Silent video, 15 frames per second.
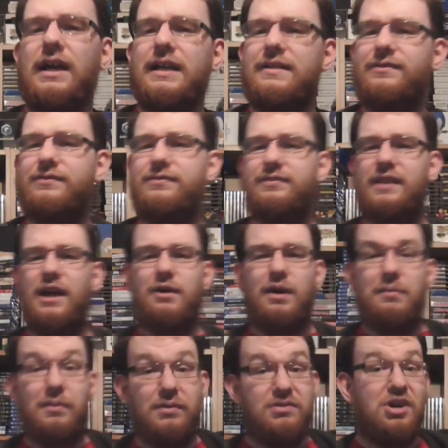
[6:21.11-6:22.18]
Life.
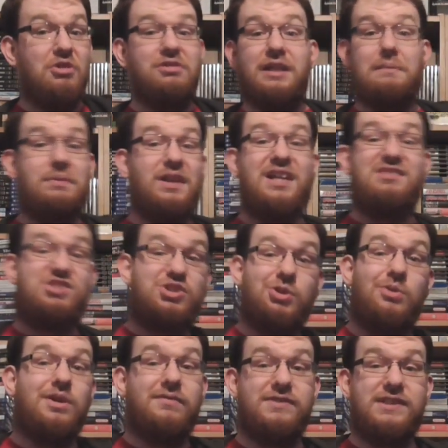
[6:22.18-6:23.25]
Now, I'm currently playing
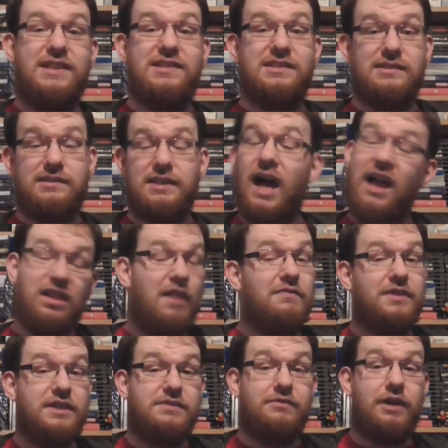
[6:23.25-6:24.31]
Story of Seasons. I
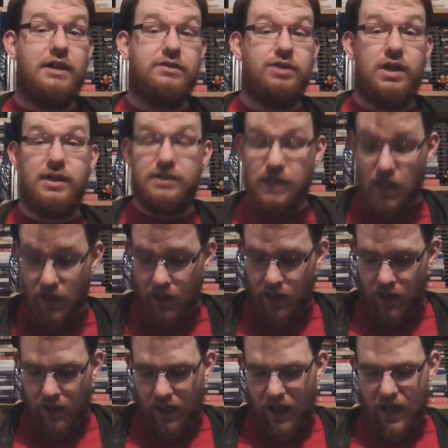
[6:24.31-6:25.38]
love this franchise.
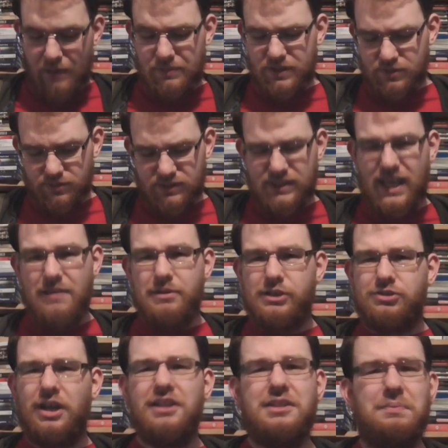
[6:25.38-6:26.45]
But this was a game
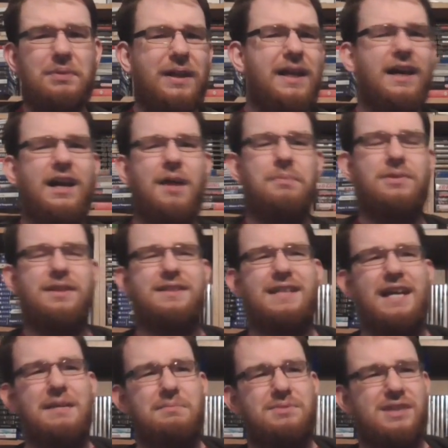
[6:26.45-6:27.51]
I tried to play a couple of
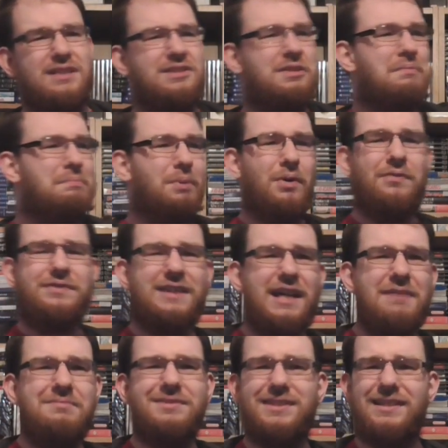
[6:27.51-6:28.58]
times, and both
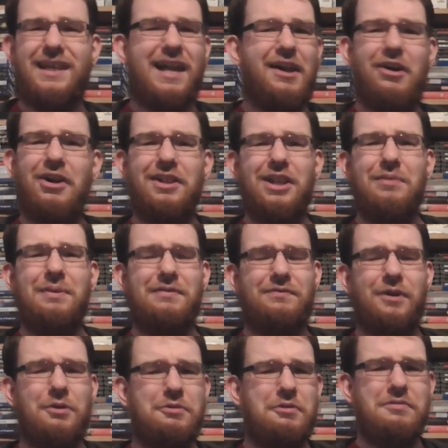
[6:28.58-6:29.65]
times, like, I got a little bit
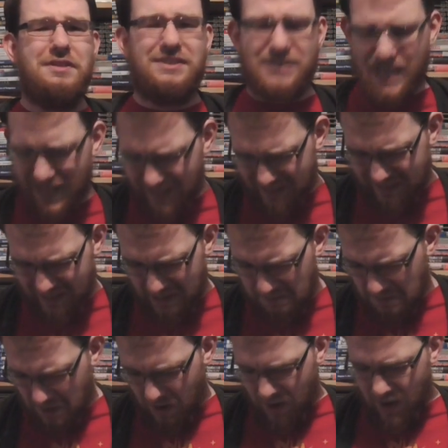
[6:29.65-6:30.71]
further the second
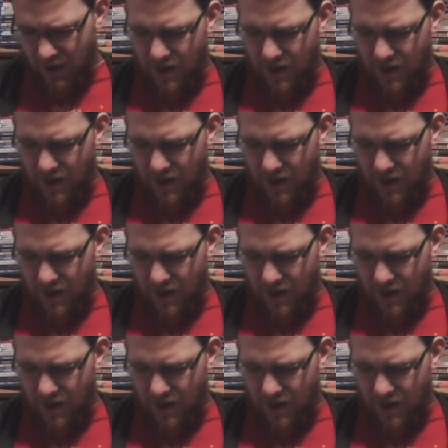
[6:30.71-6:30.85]
time,